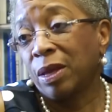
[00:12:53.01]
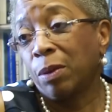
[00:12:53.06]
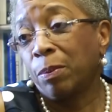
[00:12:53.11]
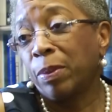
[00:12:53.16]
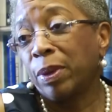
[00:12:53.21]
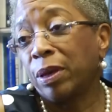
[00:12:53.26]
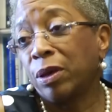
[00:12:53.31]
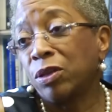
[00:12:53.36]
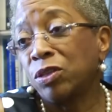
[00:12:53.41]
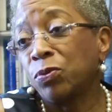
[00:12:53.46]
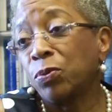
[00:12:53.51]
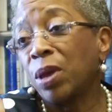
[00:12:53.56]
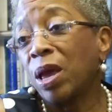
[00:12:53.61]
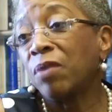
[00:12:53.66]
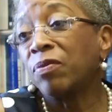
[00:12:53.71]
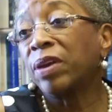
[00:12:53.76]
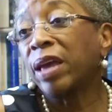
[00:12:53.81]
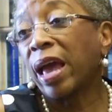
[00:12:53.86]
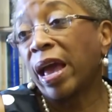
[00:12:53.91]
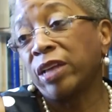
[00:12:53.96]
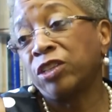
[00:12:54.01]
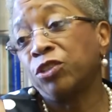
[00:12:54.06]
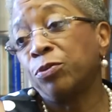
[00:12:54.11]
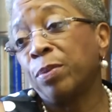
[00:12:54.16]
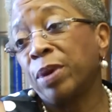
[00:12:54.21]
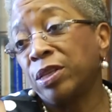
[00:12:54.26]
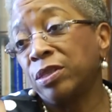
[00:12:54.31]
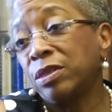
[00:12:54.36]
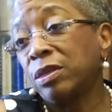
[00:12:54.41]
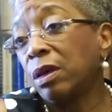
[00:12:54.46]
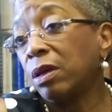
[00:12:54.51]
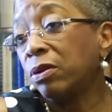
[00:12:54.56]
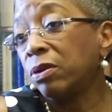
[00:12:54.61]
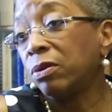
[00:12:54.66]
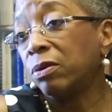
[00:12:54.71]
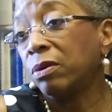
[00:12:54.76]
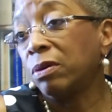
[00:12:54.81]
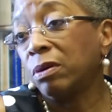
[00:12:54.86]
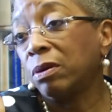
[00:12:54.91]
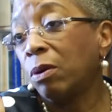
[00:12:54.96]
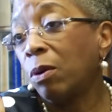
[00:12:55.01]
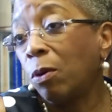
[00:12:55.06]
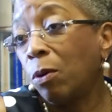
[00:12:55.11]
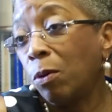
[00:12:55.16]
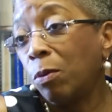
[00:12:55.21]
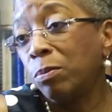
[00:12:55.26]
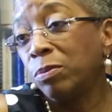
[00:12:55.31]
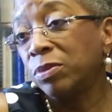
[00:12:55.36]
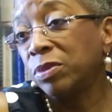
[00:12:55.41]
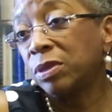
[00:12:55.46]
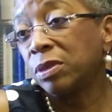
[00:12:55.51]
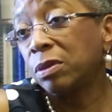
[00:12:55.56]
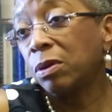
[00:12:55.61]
Because we have catchments under homes.